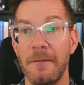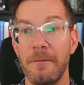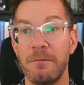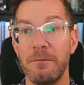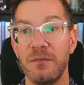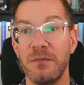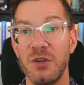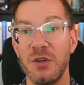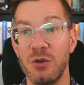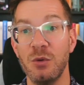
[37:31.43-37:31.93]

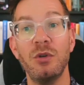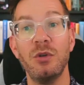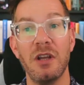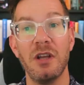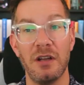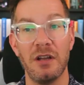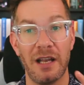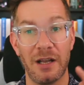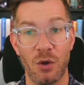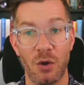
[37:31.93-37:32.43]
You'd
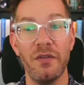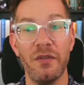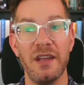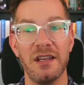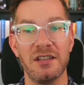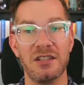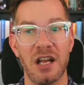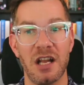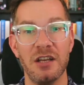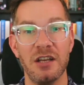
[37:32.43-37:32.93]
like on this
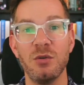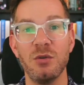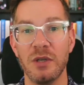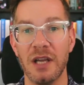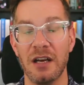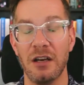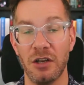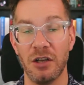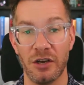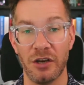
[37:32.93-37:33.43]
slide, you get a
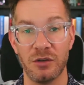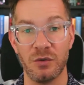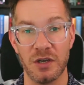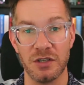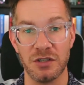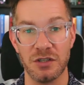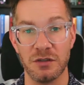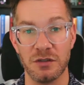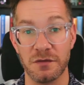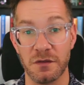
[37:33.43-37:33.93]
lot of
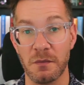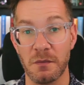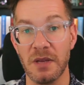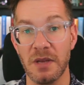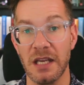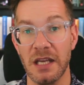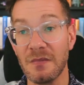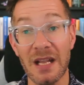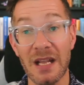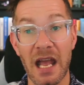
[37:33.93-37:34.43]
questions from
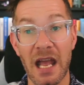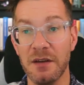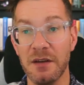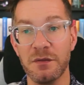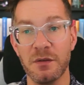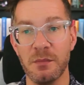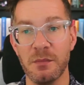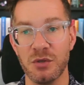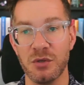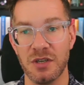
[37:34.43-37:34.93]
me and from
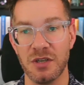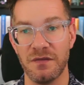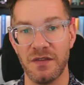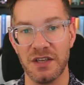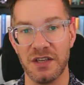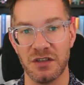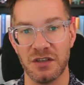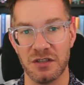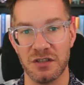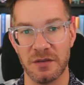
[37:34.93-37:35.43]
most
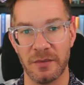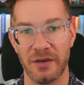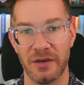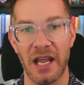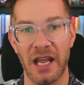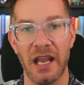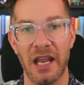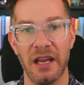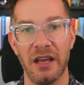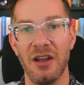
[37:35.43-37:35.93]
investors about,
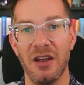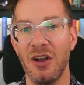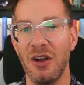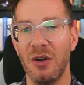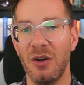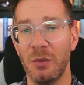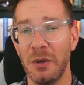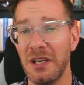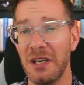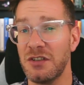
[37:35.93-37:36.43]
hey,
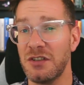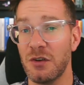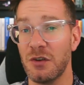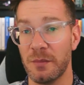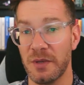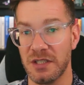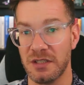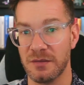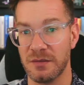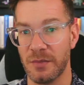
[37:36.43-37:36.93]
what is your
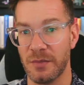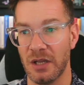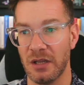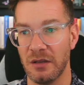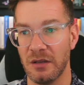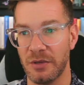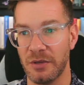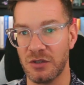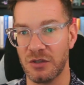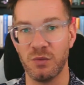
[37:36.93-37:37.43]
business?
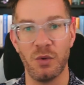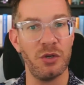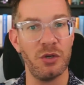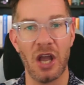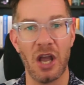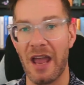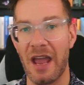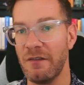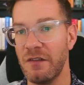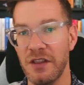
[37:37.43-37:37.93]
Because
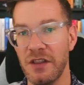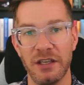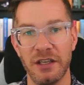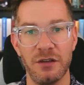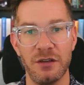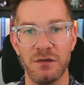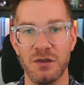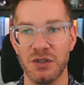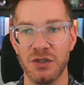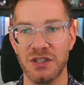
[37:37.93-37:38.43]
everything you've
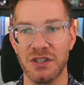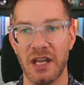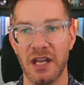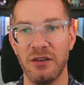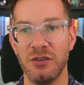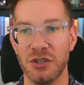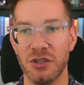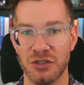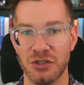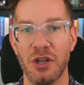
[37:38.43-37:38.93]
just said
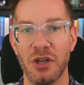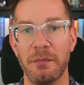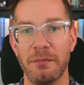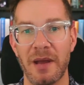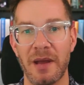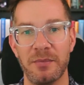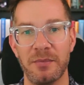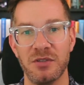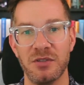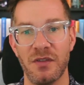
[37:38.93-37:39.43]
does not map
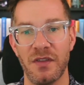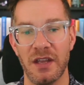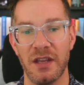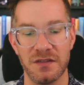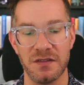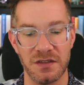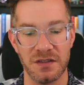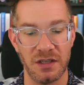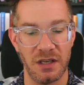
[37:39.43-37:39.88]
to this.